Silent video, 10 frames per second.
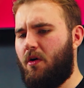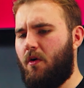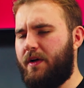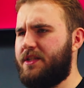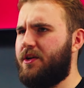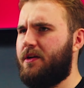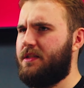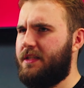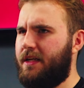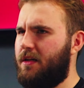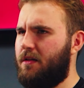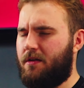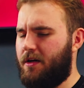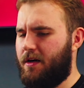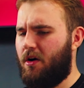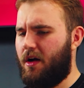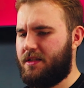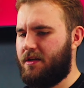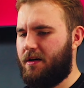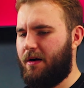oyster steel or
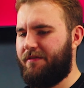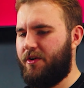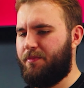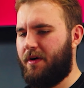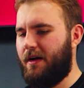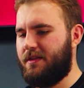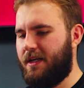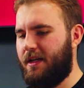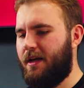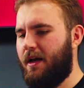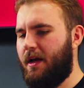oyster, however you pronounce it,